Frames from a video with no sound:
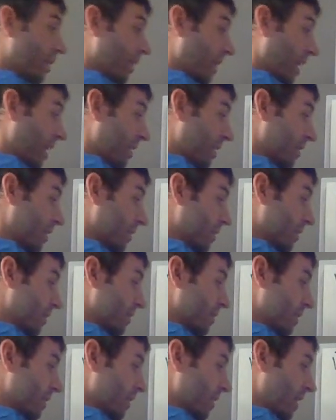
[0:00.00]
Okay,
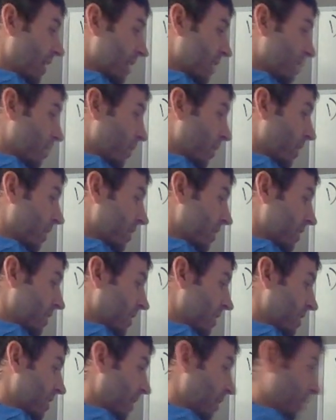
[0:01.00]
the next block is
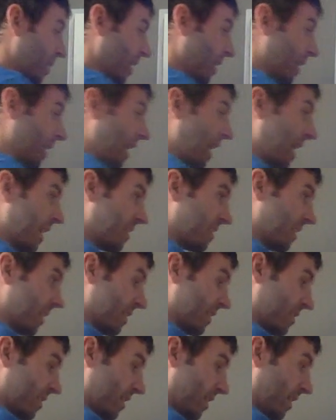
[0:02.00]
the same thing,
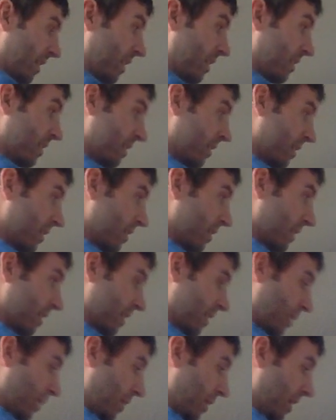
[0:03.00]
XXC,
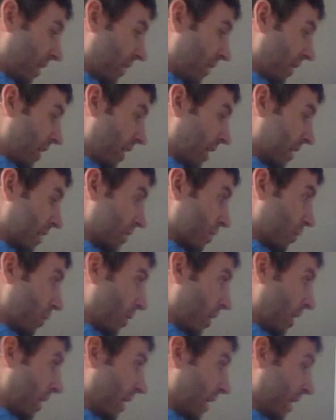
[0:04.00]
then we have
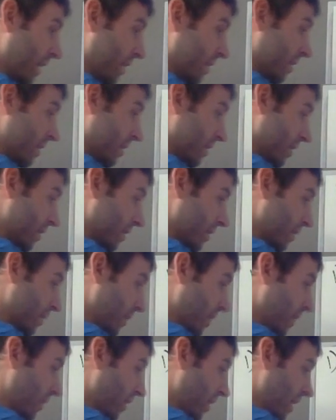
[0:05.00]
XY, then
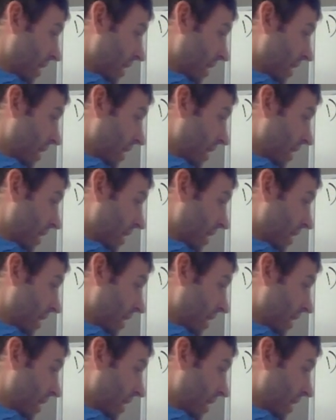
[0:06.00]
we have